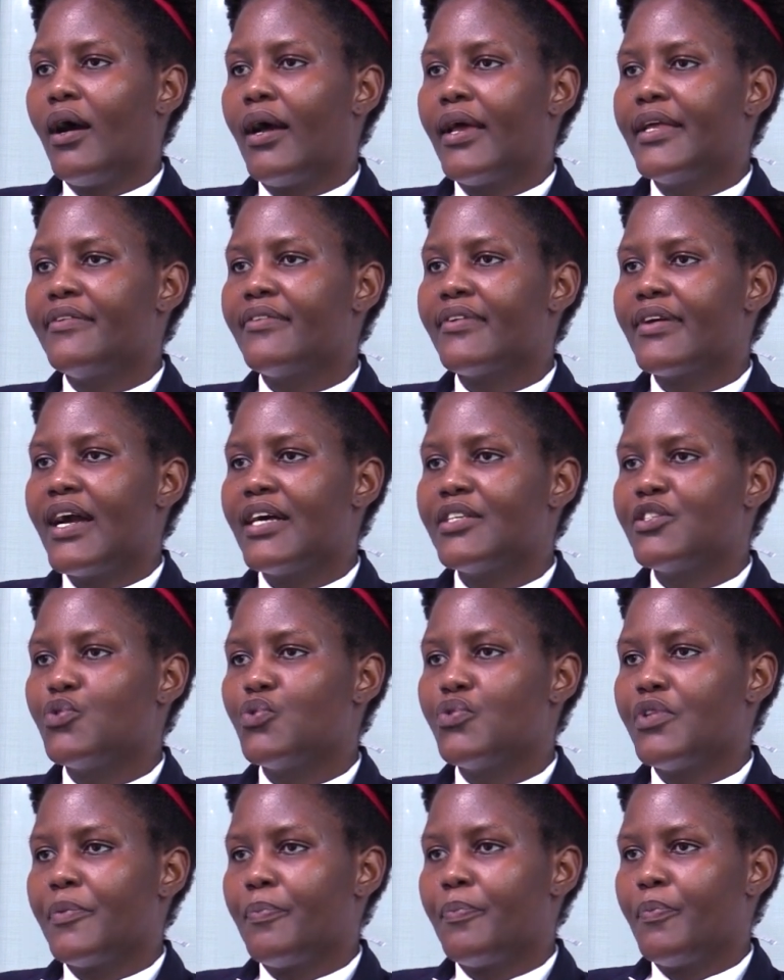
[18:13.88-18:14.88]
in regards
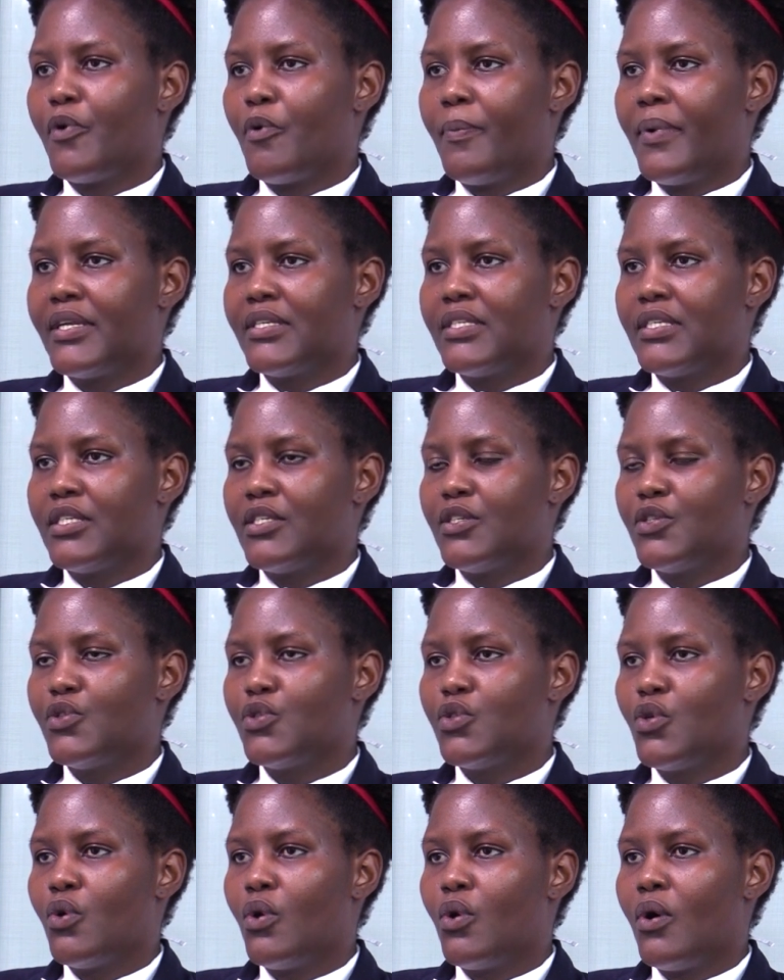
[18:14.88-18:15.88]
to the property.
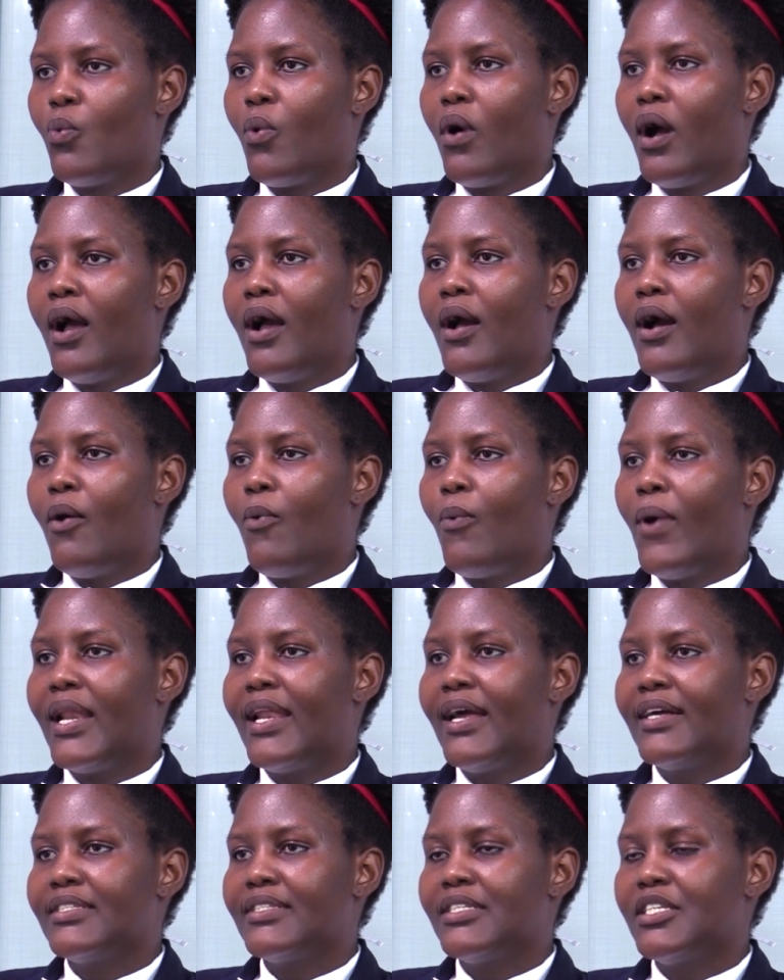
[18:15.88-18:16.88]
So while
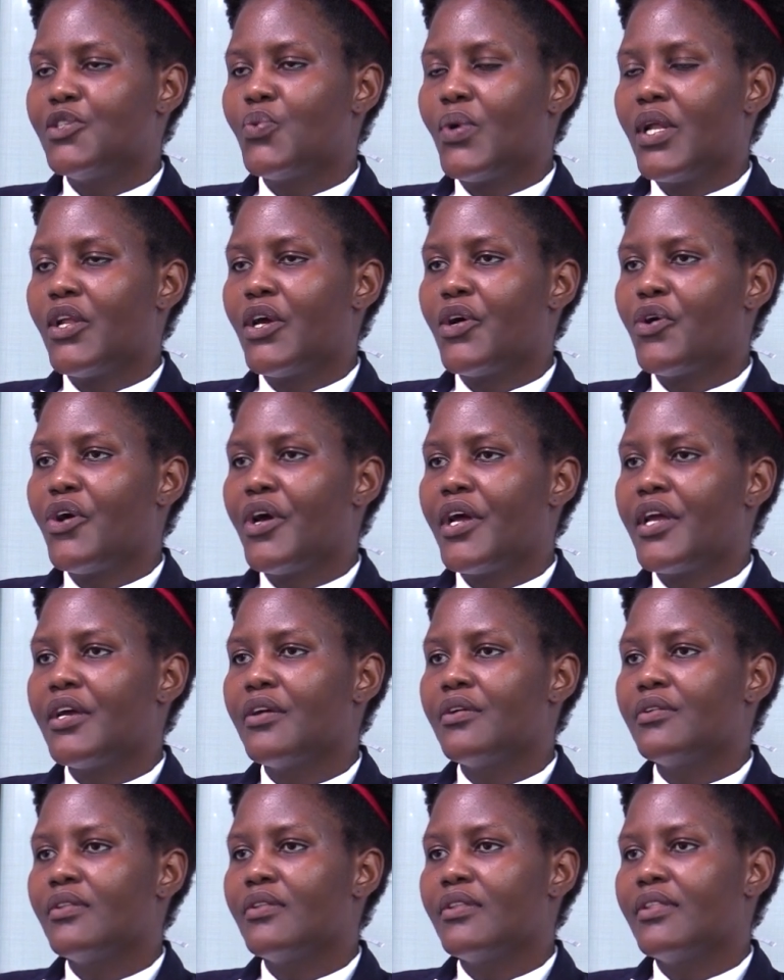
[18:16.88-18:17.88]
you're
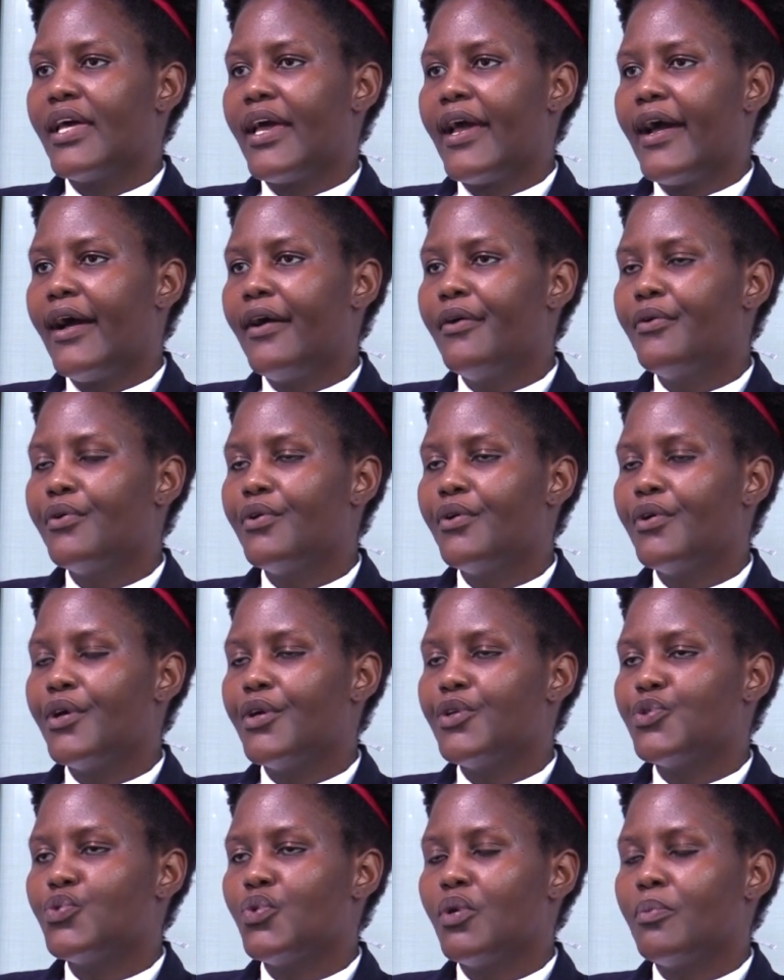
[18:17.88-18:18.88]
going there,
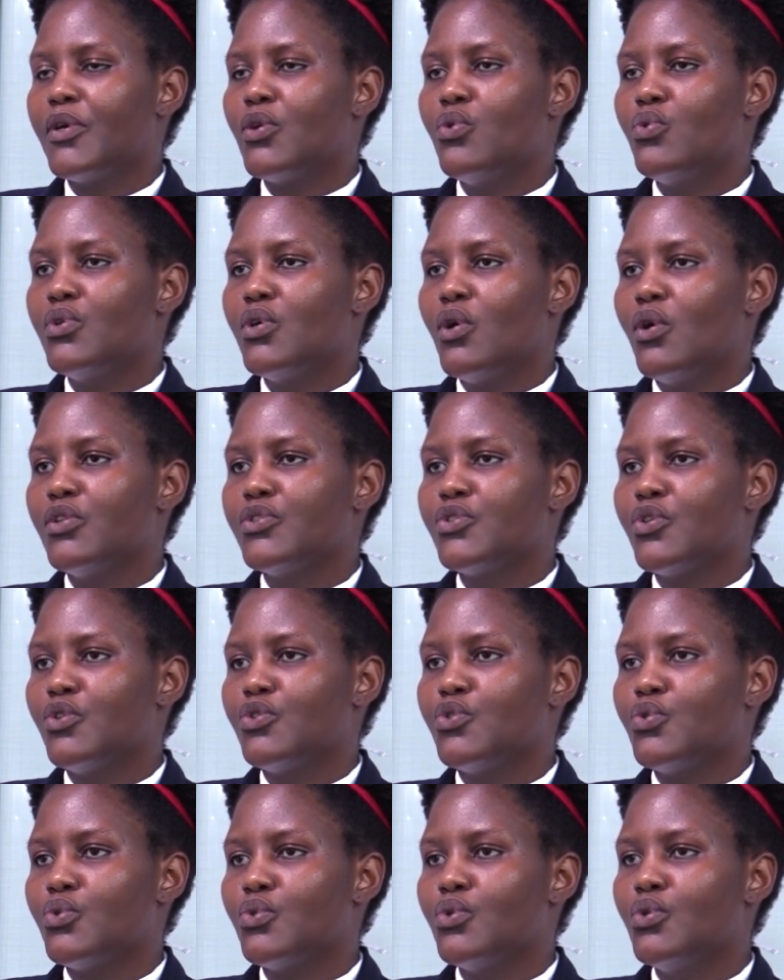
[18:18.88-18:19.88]
it will be good also
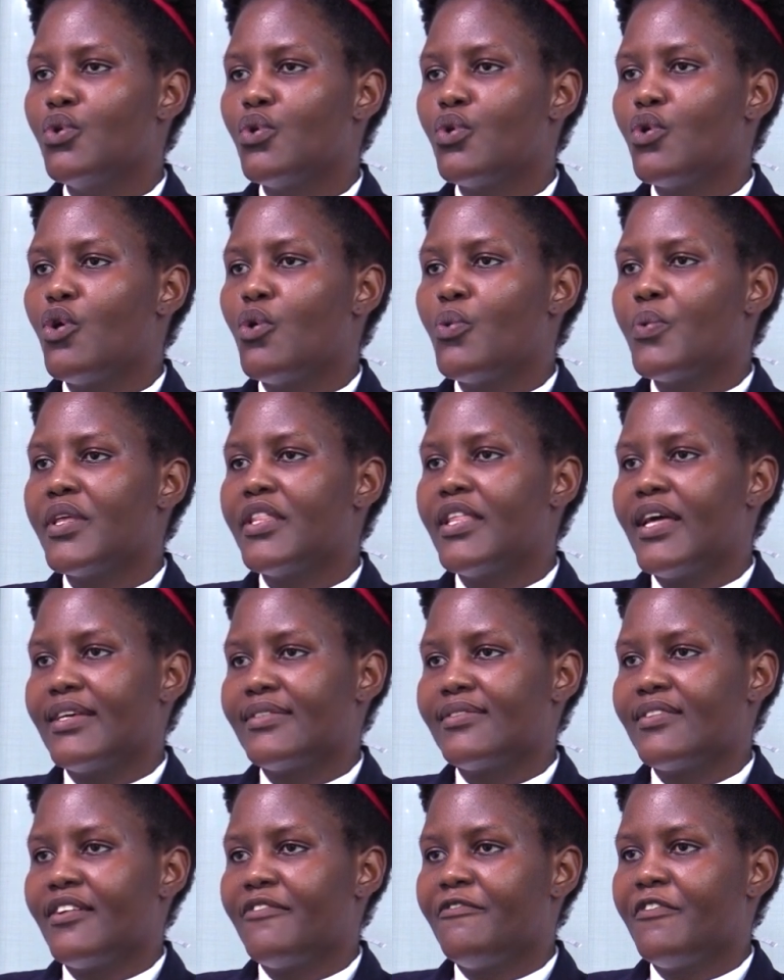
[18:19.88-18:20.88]
to go with a
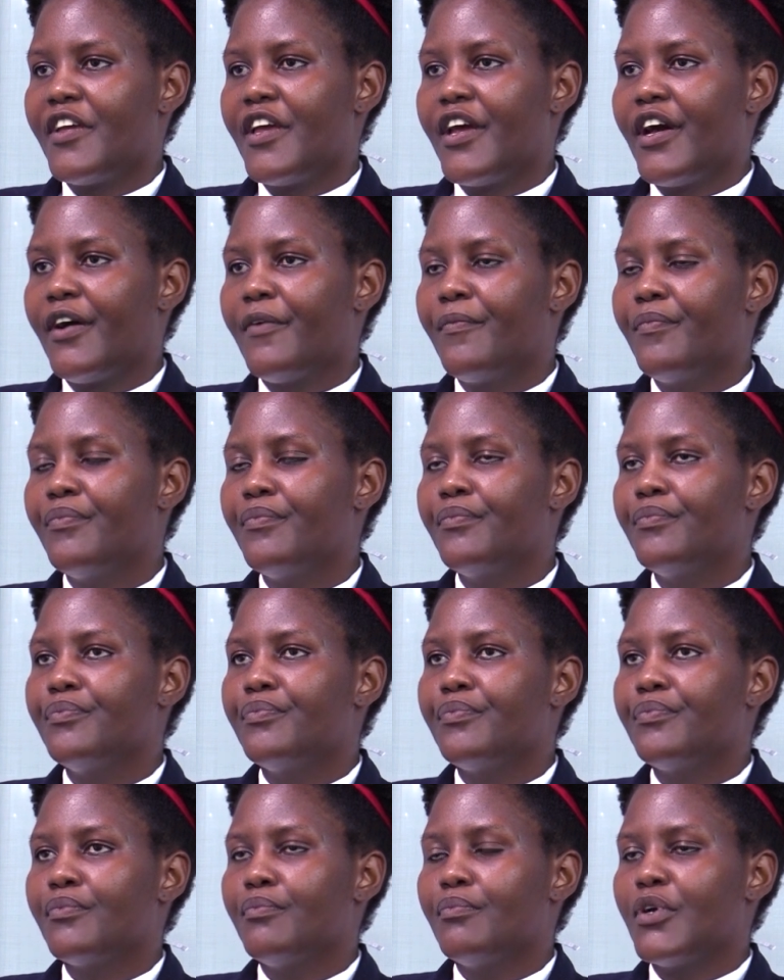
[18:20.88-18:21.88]
surveyor,
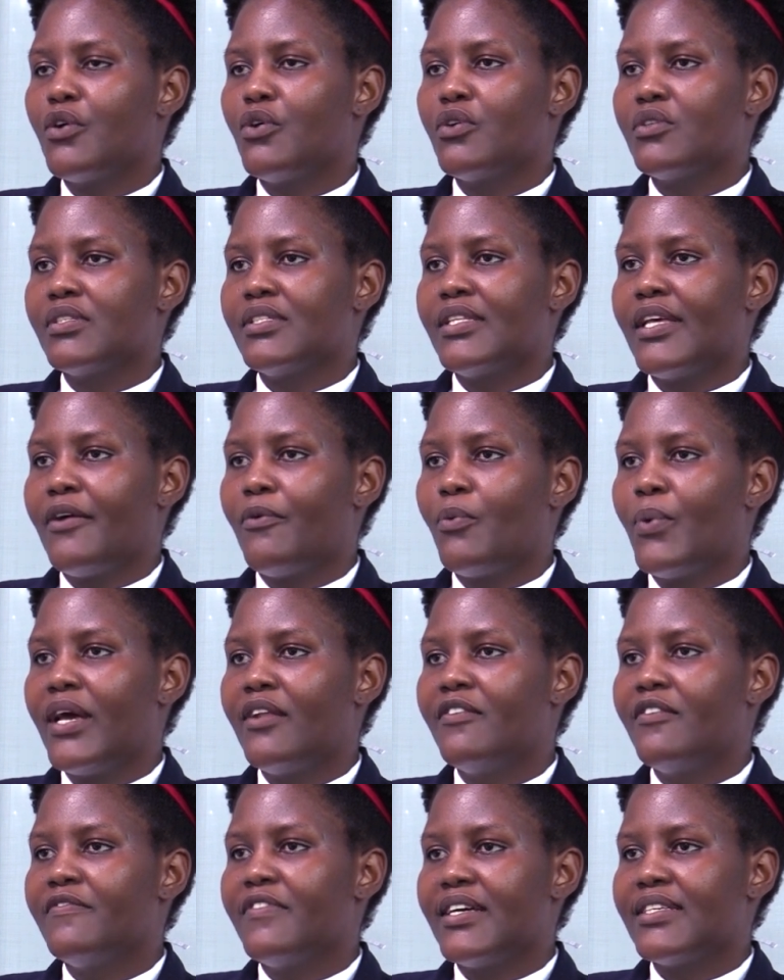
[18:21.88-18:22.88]
because they are
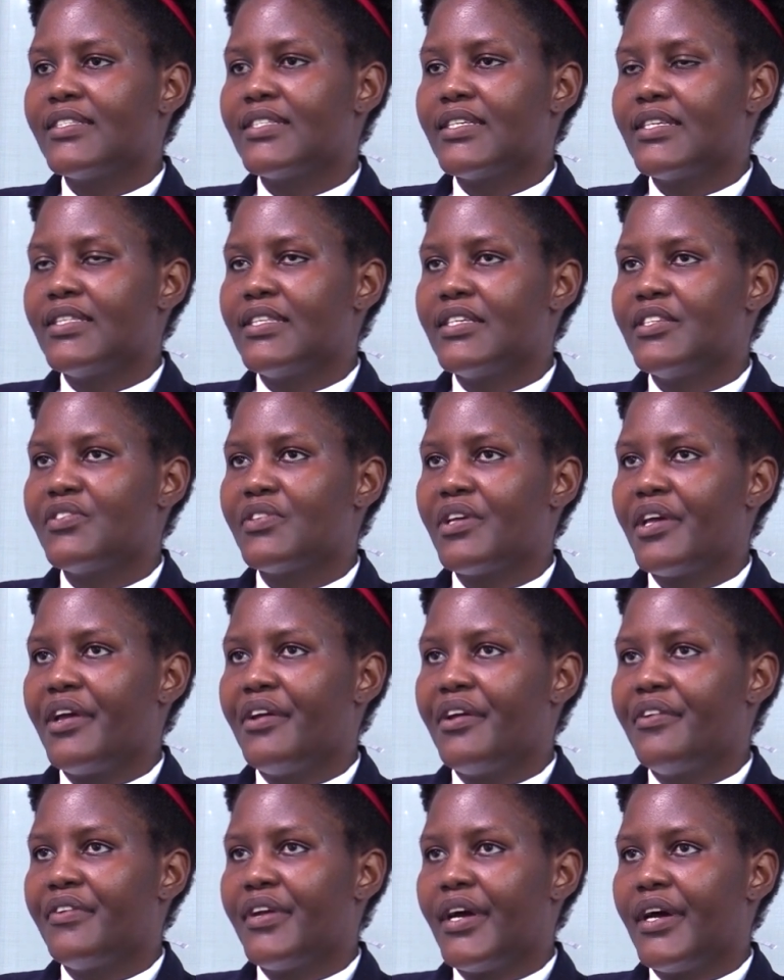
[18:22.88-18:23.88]
well versed in this
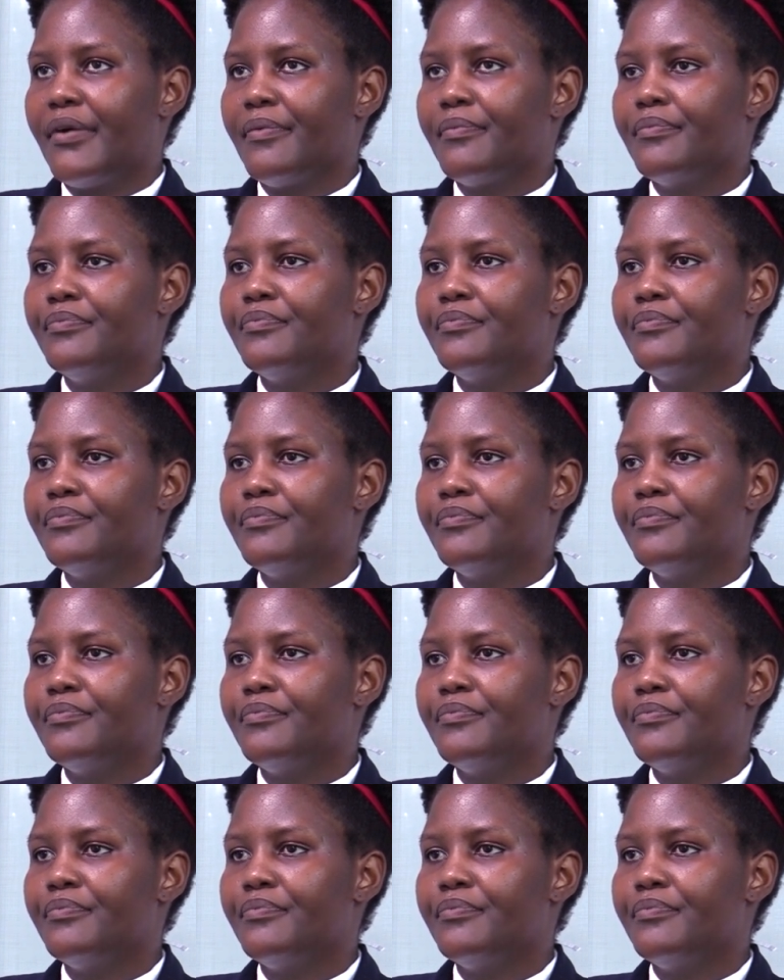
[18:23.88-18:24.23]
area.